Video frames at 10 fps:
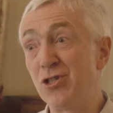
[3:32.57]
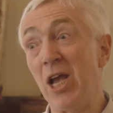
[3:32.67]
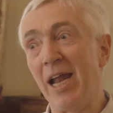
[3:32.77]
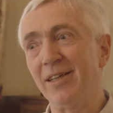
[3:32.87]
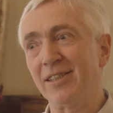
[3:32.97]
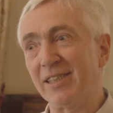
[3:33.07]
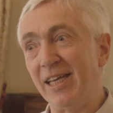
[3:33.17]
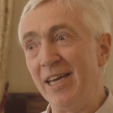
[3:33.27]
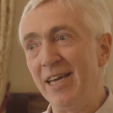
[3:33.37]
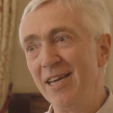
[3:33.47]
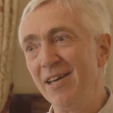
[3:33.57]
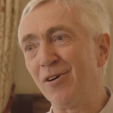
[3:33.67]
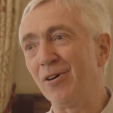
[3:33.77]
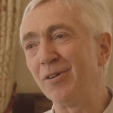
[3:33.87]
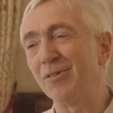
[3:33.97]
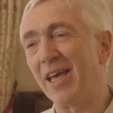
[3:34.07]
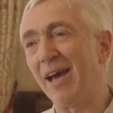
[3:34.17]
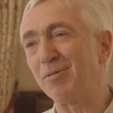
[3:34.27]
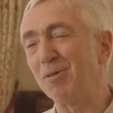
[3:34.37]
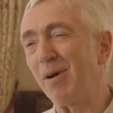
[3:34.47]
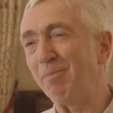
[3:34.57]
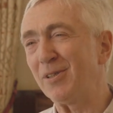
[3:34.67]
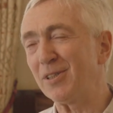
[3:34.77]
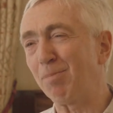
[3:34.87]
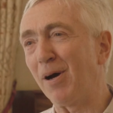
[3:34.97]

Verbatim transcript: jealousy on Captain Wentworth's